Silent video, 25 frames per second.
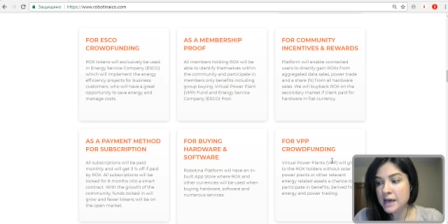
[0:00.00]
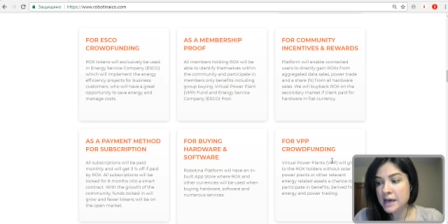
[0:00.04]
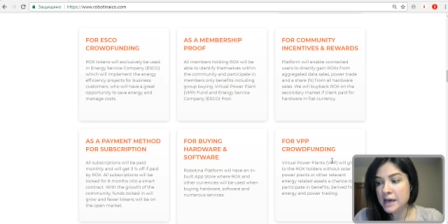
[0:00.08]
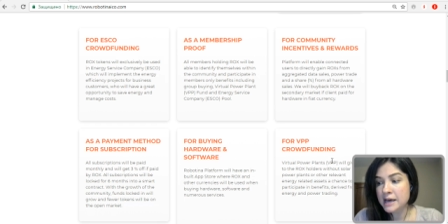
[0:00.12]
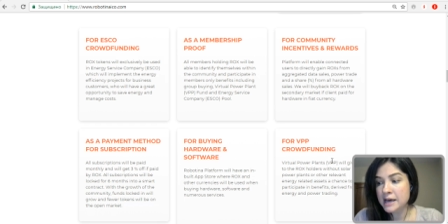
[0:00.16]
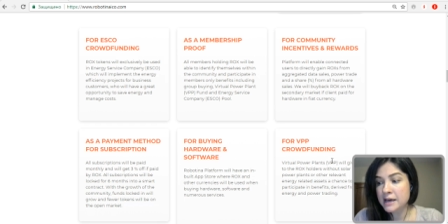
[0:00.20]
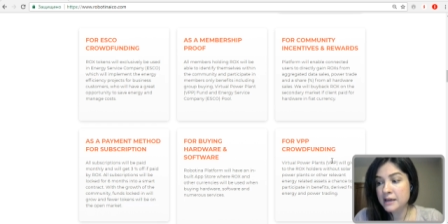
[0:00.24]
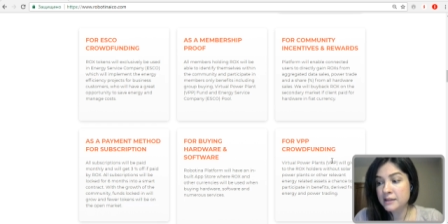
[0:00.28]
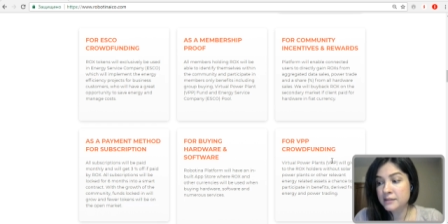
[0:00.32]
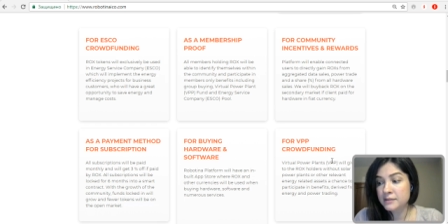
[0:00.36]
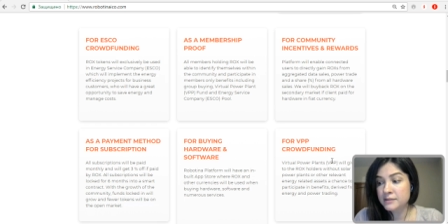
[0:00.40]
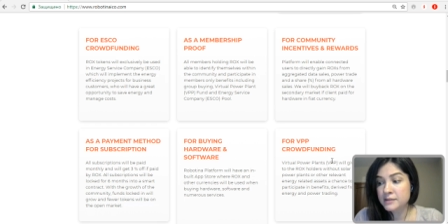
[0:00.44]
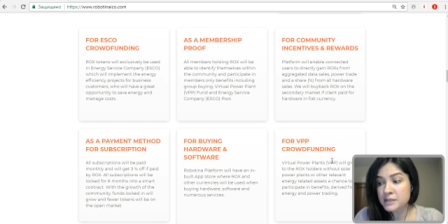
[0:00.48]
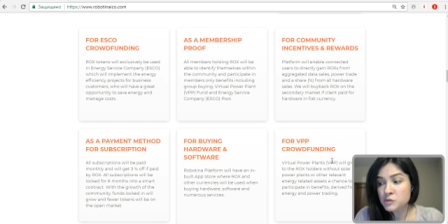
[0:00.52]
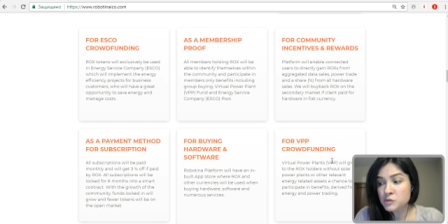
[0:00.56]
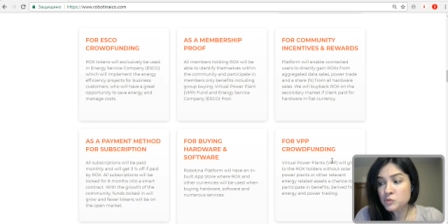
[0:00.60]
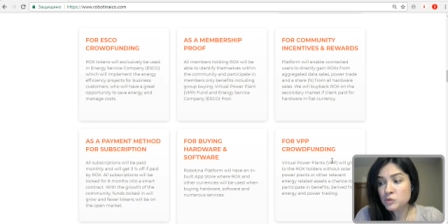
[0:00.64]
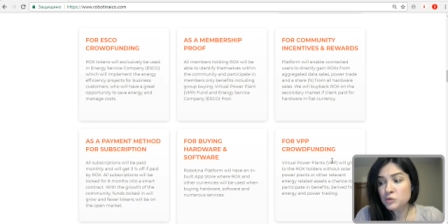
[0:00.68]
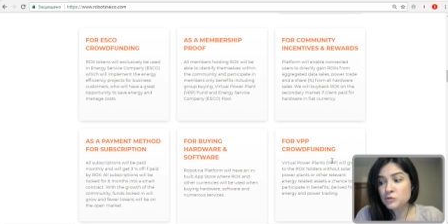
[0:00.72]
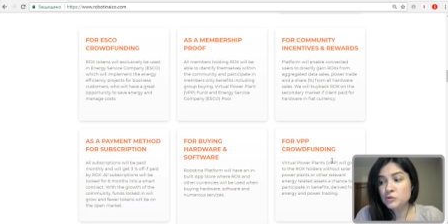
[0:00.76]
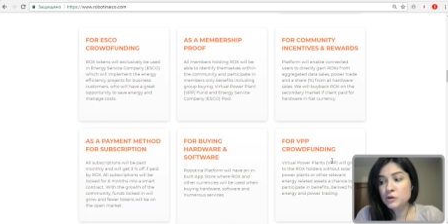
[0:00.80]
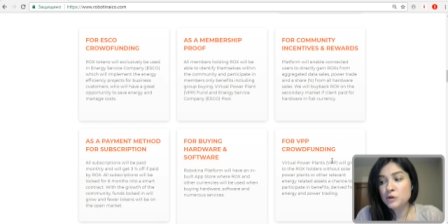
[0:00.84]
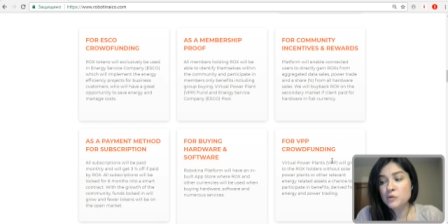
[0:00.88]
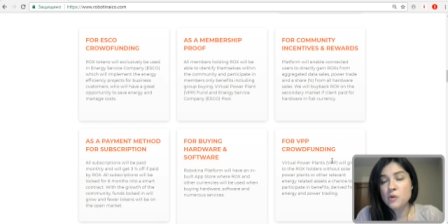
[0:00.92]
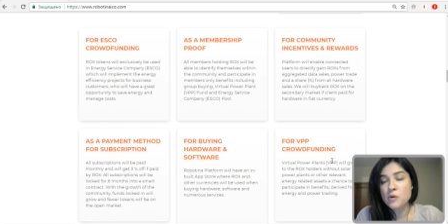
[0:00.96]
and this
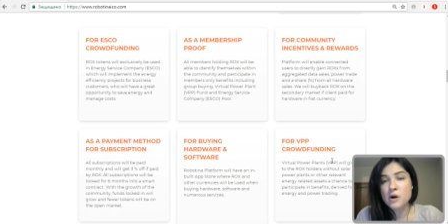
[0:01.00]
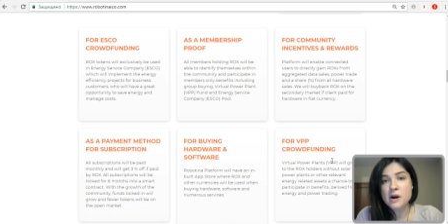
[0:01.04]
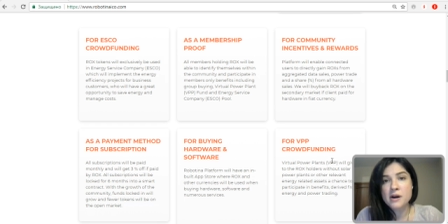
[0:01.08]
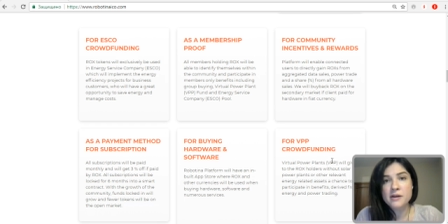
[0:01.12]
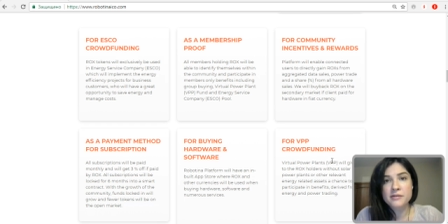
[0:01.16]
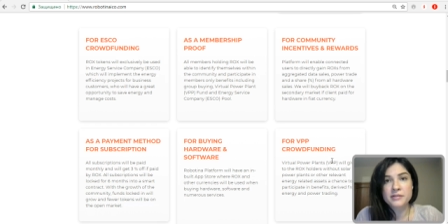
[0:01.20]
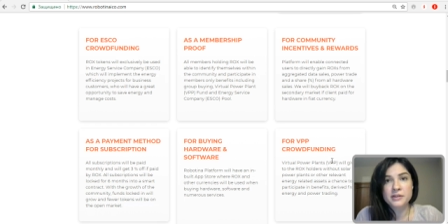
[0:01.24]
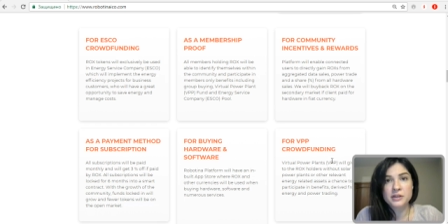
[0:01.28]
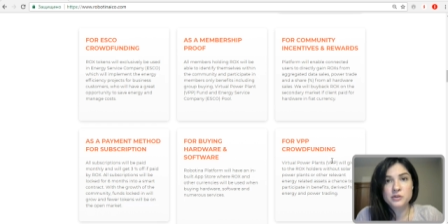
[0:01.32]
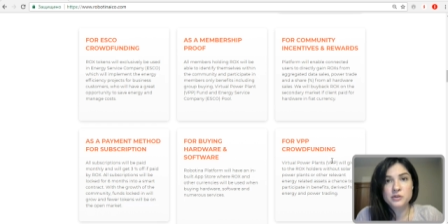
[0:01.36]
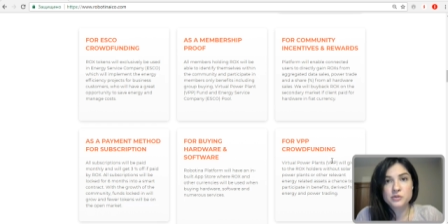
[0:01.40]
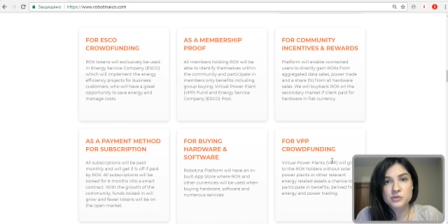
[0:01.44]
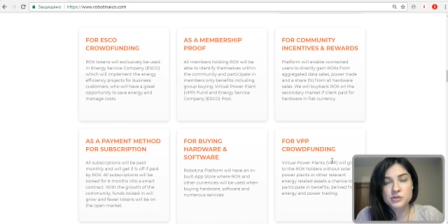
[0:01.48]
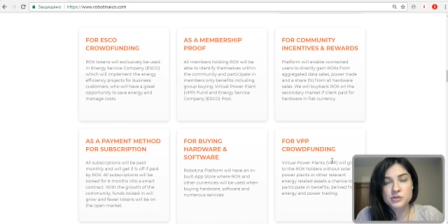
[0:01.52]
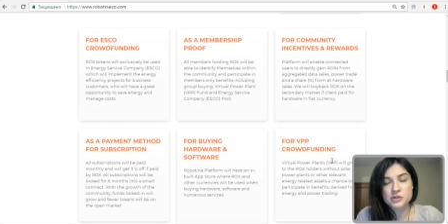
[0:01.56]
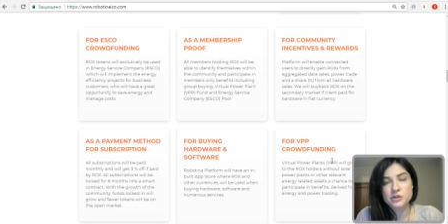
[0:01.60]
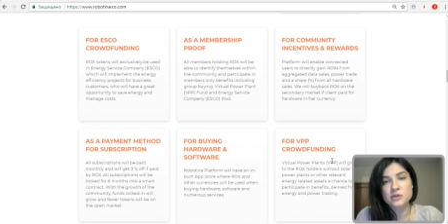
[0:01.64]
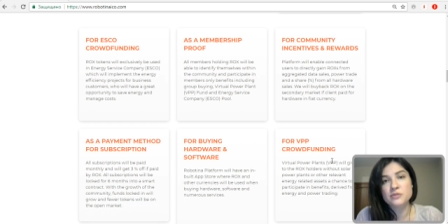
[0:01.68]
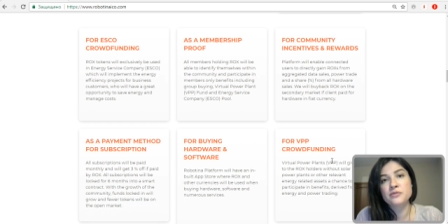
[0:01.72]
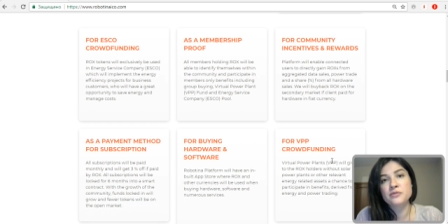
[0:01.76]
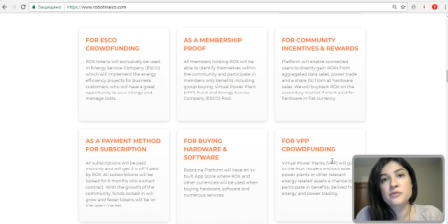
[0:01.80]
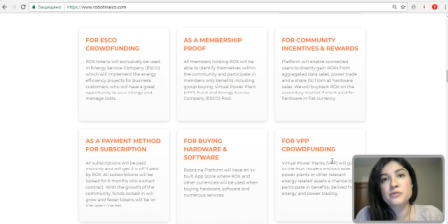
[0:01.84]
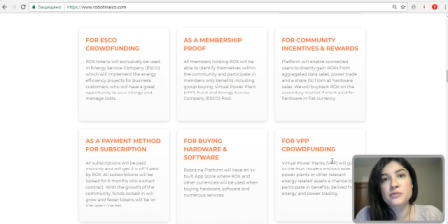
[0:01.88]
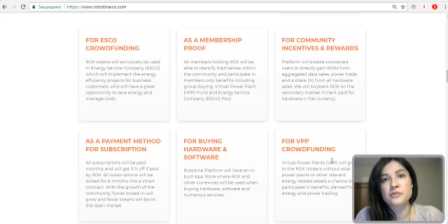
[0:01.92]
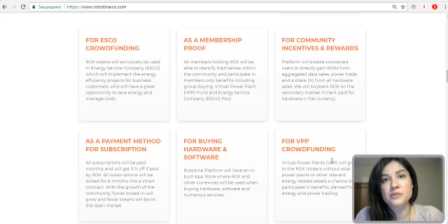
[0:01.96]
will require the use
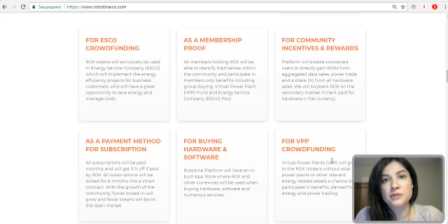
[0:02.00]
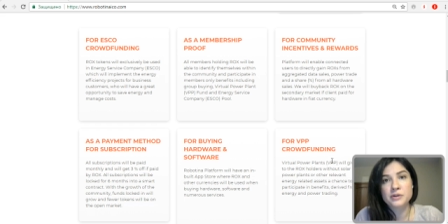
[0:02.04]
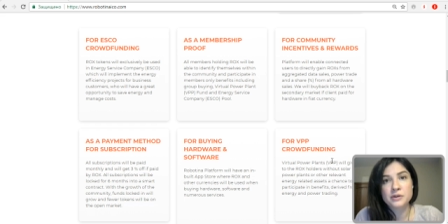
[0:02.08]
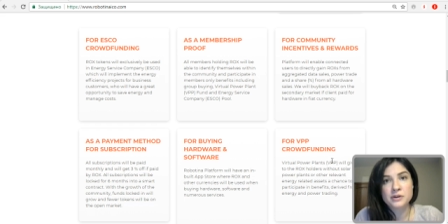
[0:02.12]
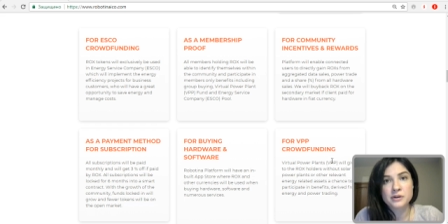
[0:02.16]
of a